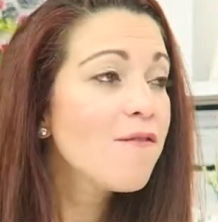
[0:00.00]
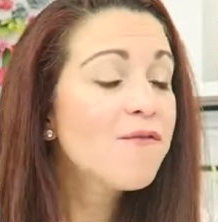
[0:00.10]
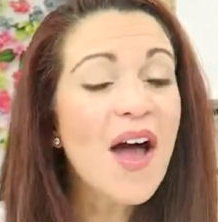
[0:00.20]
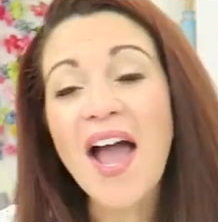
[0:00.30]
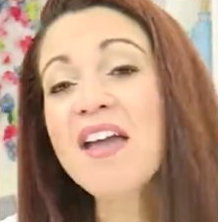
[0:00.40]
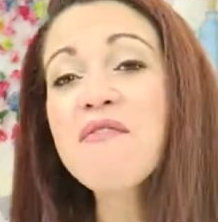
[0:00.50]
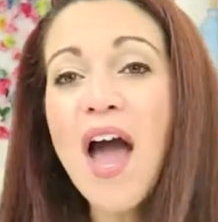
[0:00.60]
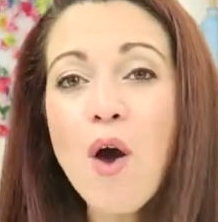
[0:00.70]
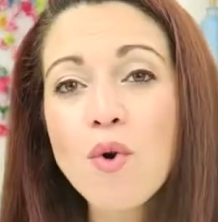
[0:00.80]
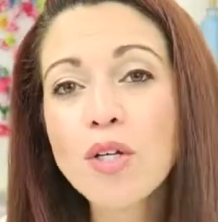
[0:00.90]
5
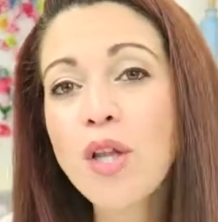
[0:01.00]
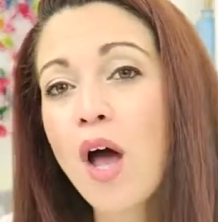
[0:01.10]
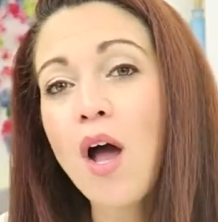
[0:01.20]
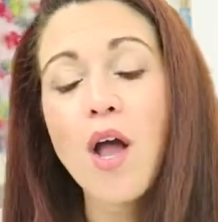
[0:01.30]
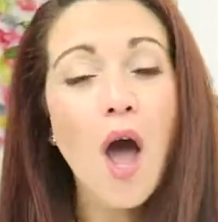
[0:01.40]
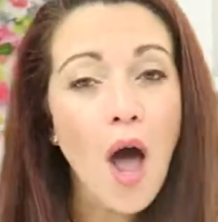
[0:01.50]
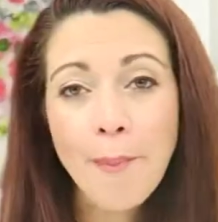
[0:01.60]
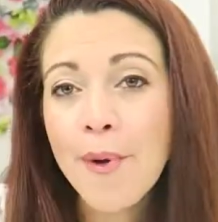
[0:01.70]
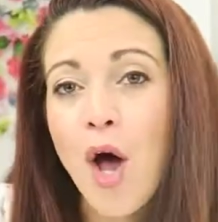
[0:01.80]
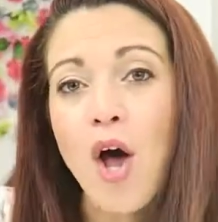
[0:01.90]
hour long,
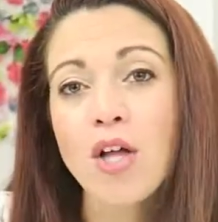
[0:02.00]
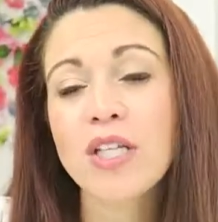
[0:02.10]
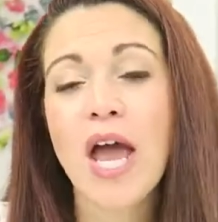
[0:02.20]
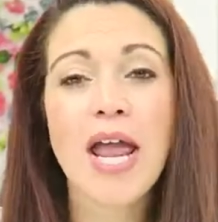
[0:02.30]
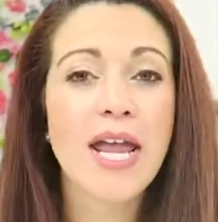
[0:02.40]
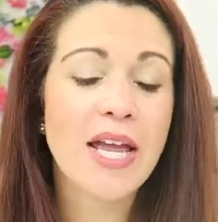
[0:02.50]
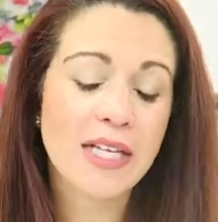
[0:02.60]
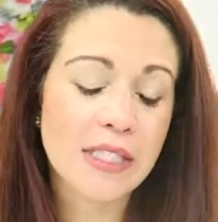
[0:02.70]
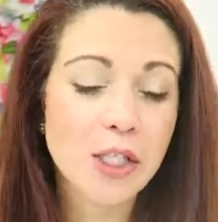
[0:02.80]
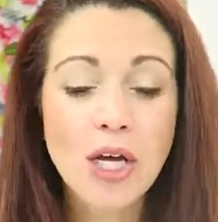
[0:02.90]
up all night,
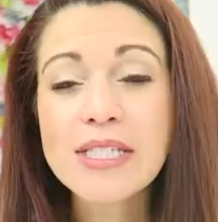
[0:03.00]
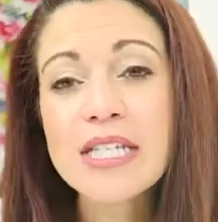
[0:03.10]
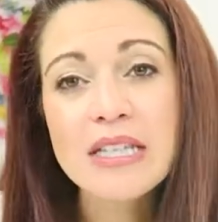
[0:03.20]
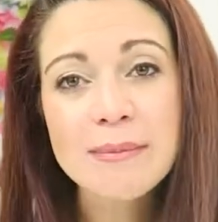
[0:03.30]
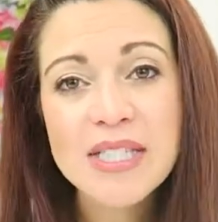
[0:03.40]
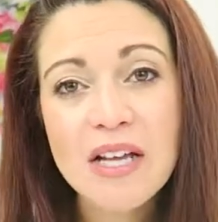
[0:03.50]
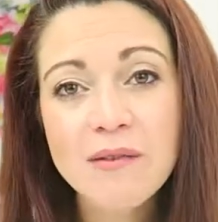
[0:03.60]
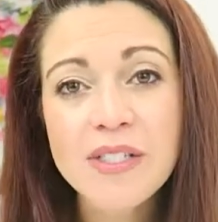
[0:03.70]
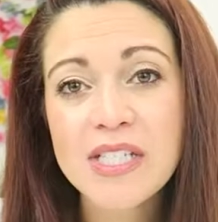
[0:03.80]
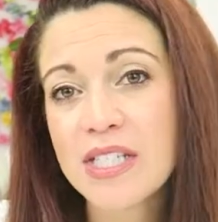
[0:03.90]
exhausting
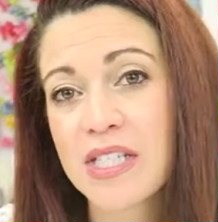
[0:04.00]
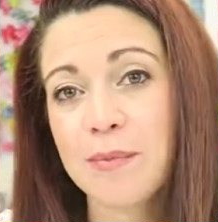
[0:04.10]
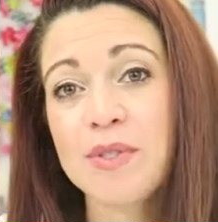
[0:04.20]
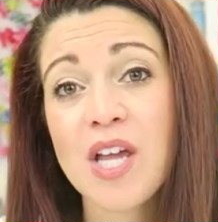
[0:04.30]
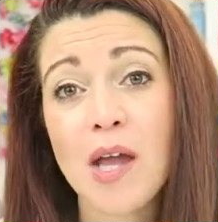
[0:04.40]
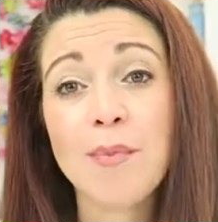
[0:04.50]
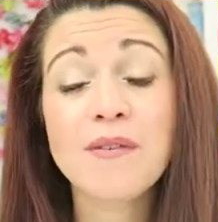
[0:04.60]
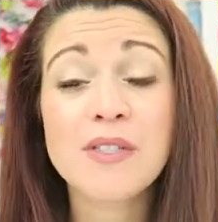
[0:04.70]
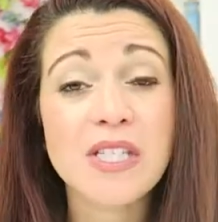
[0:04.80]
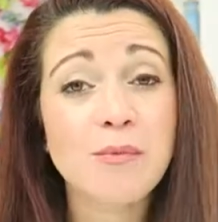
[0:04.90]
themselves to sleep type
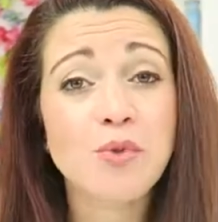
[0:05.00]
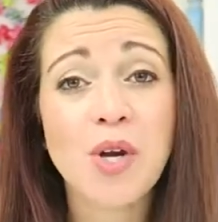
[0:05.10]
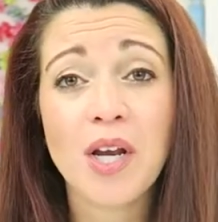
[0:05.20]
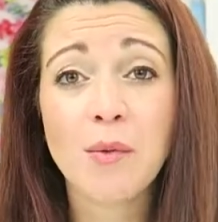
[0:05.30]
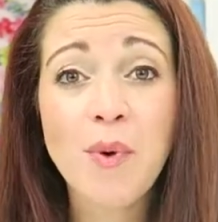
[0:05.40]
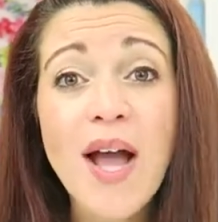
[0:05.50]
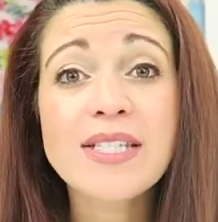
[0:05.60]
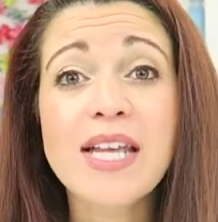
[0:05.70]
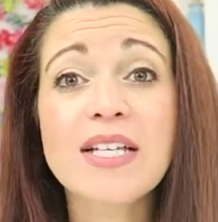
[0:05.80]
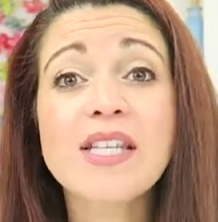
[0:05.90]
of sleep training
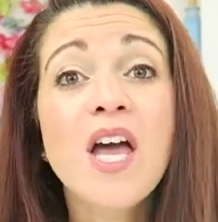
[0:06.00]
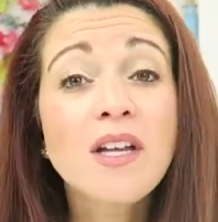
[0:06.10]
process.